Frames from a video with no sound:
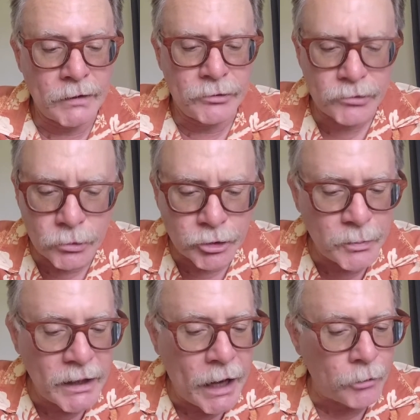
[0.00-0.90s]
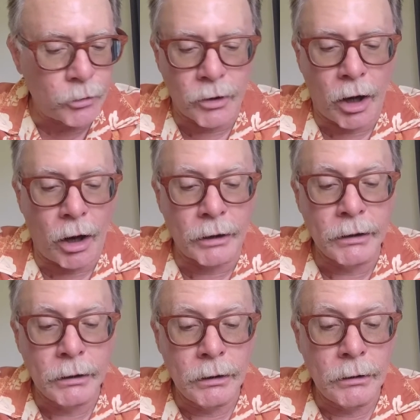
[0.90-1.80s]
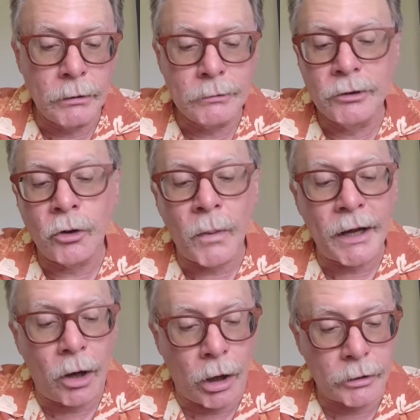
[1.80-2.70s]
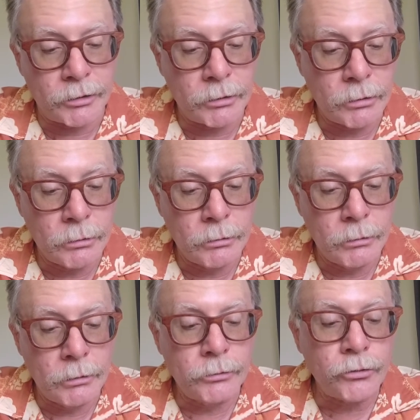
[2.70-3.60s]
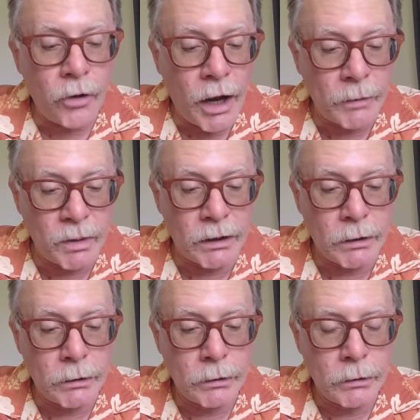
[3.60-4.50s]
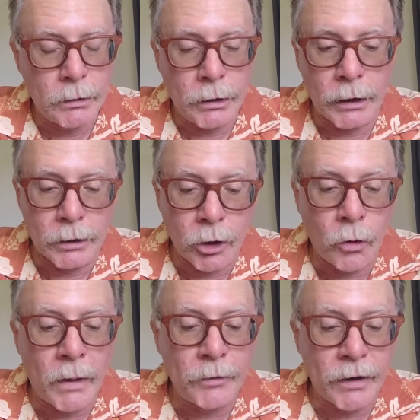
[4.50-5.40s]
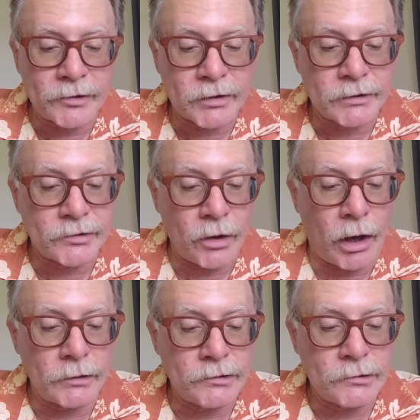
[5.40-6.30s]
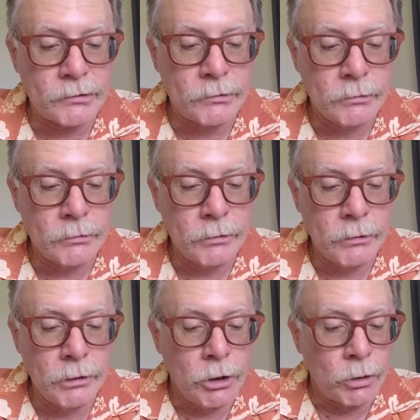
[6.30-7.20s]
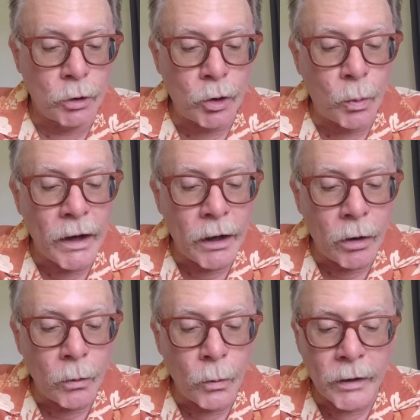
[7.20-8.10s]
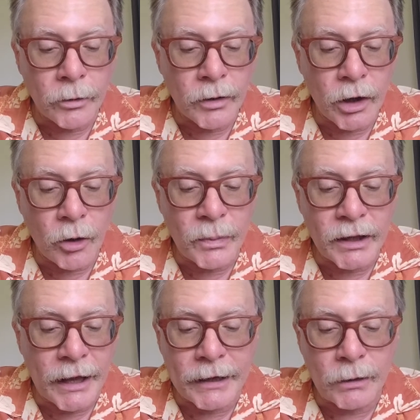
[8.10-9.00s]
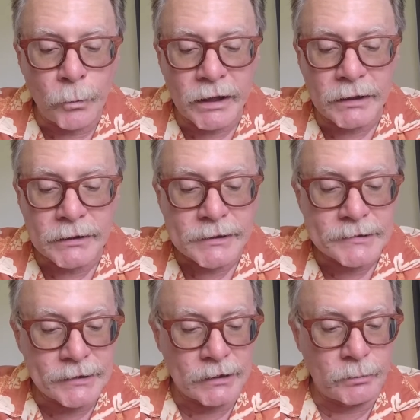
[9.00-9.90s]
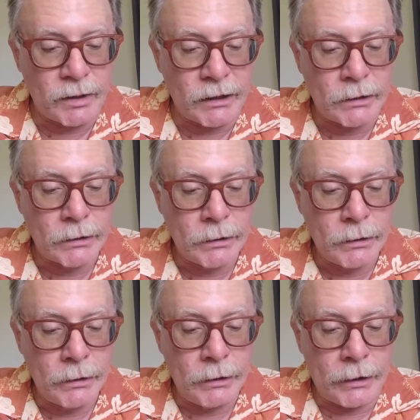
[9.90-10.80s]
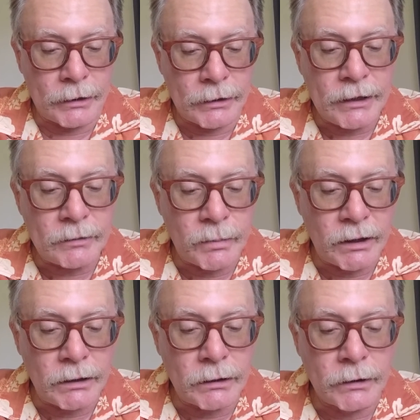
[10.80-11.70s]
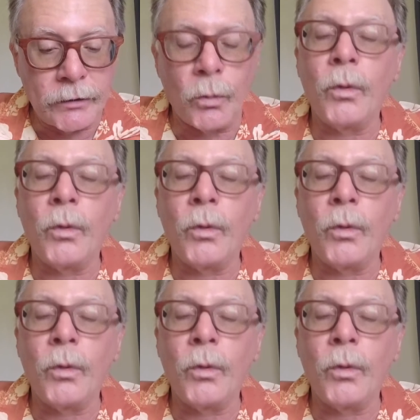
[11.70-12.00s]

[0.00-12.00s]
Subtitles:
Search me out, O God. Know my heart. Try me and know my restless thoughts. Look well whether there be any wickedness in me, and lead me in the